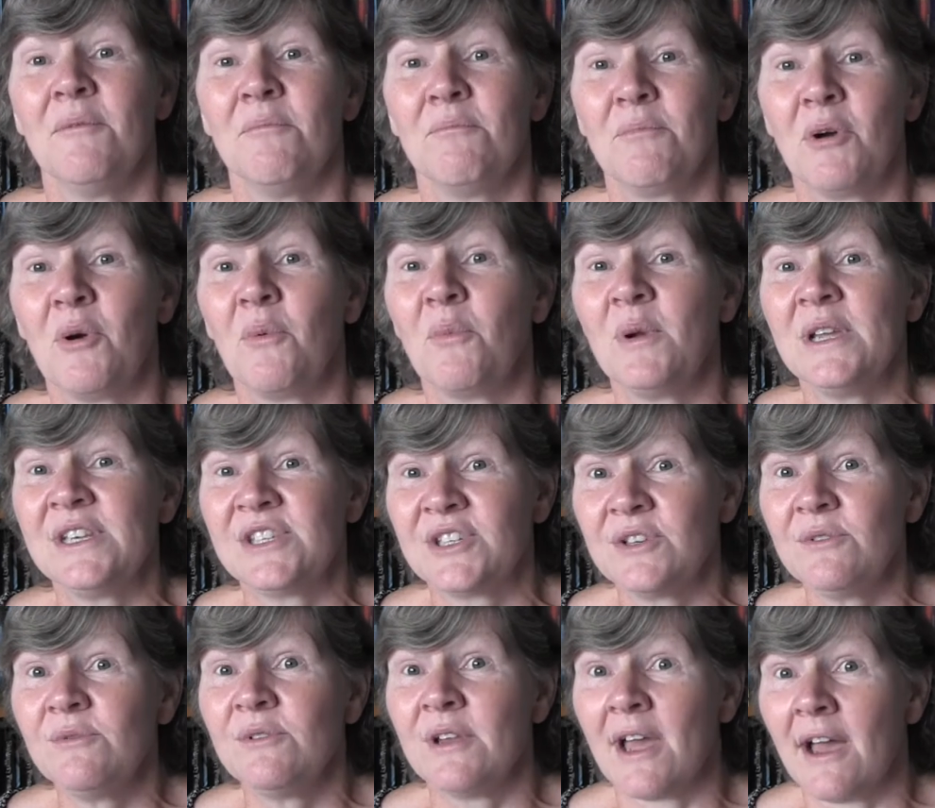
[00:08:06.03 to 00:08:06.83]
But we
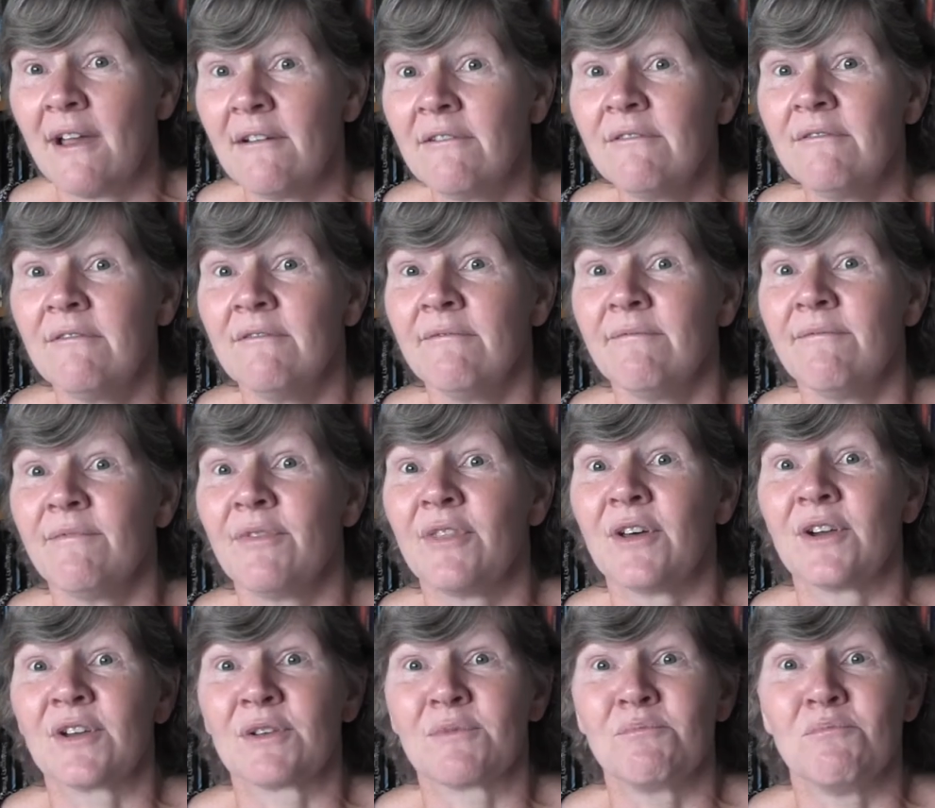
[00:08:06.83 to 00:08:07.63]
do know
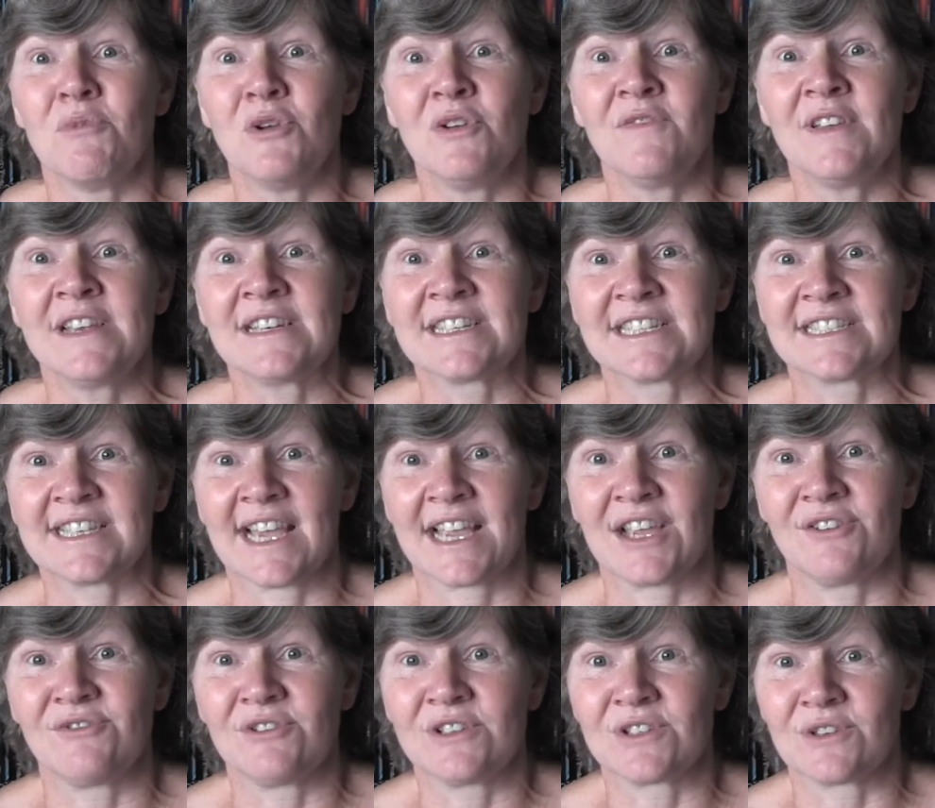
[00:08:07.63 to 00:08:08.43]
that moving to
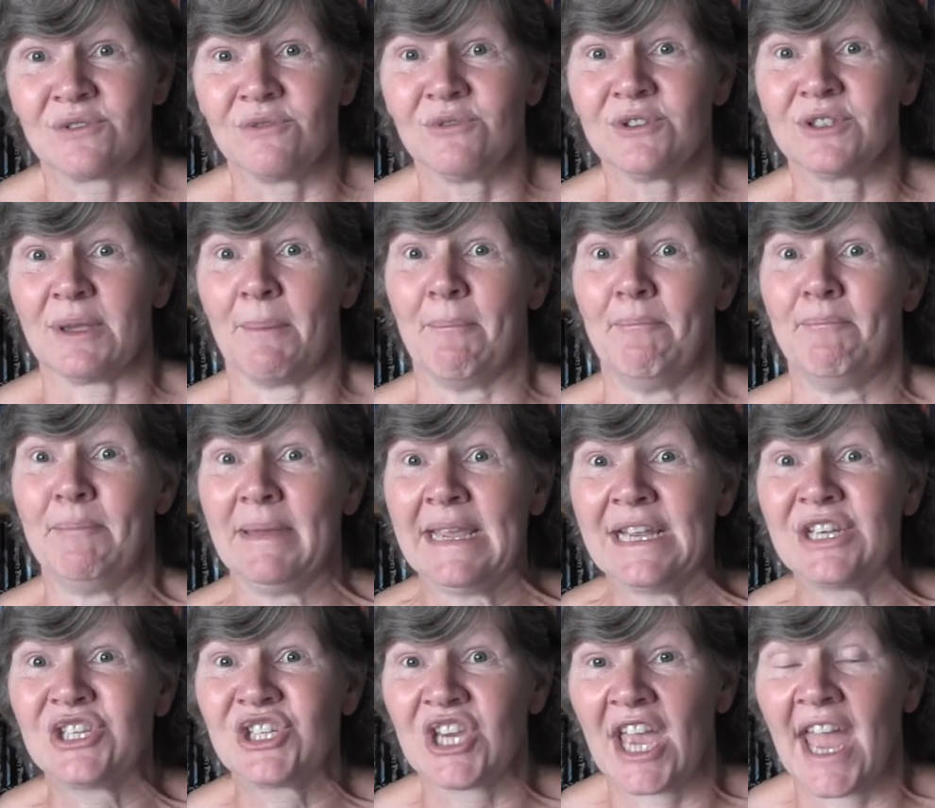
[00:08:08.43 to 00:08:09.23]
secondary school is a
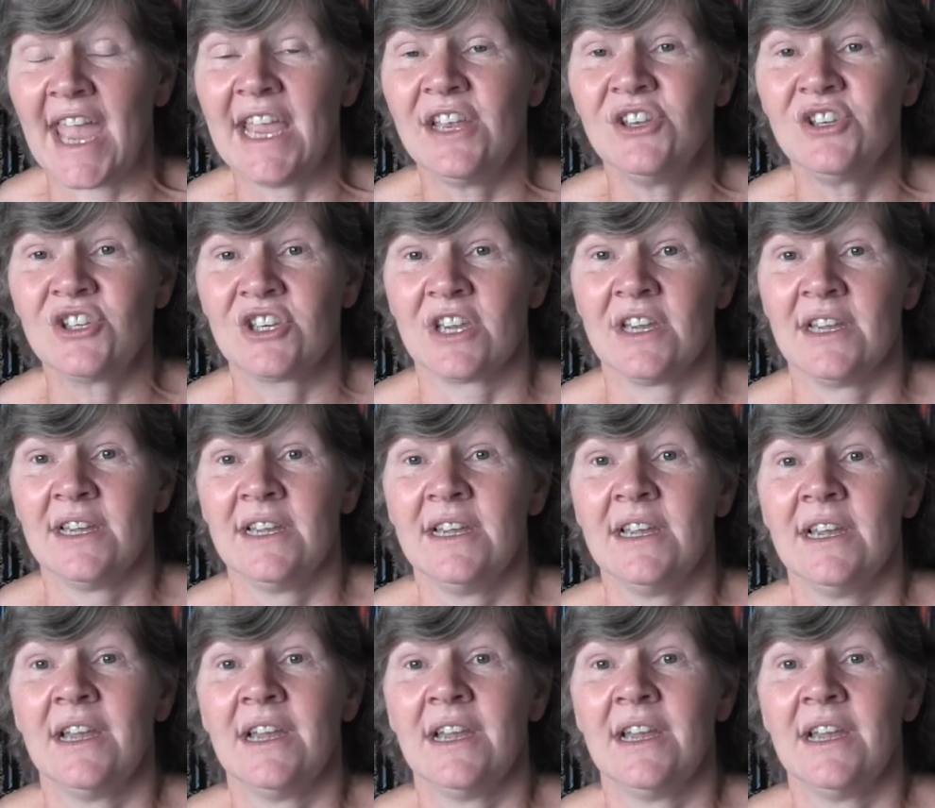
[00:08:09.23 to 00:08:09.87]
big change,